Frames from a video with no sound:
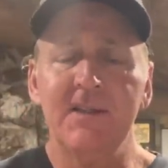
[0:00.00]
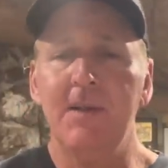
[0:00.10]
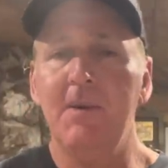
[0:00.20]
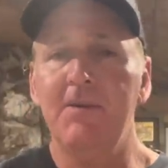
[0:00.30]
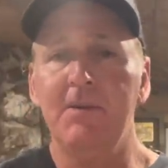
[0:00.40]

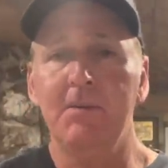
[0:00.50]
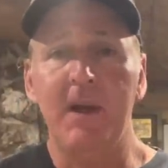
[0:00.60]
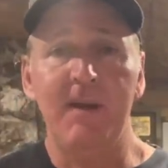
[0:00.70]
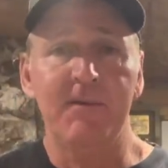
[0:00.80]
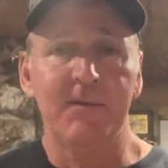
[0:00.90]
Some of them
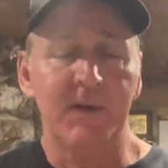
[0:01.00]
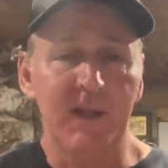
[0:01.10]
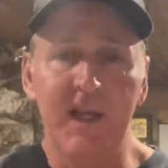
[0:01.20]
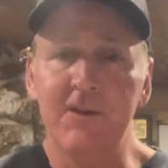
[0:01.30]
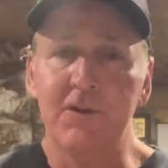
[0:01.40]
have, the
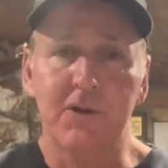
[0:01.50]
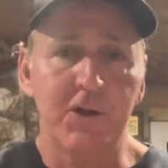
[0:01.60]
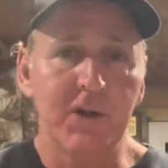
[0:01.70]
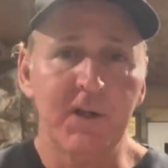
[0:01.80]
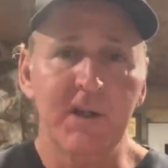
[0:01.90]
legs are
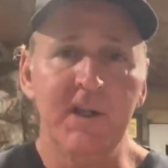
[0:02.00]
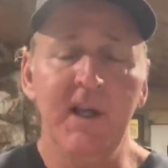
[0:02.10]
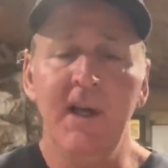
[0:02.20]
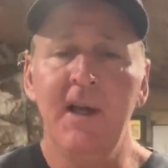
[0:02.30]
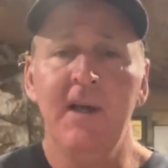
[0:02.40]
crooked
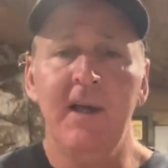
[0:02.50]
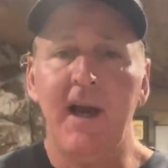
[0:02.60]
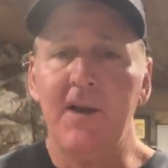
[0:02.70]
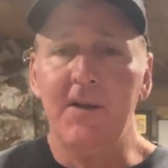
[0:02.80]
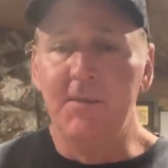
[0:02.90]

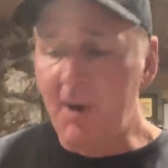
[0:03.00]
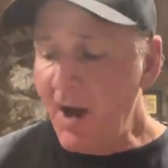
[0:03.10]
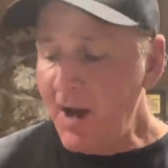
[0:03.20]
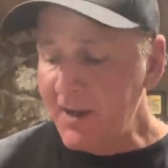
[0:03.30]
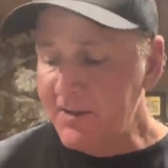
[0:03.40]
out of the
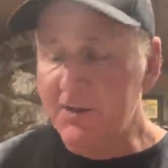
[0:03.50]
box.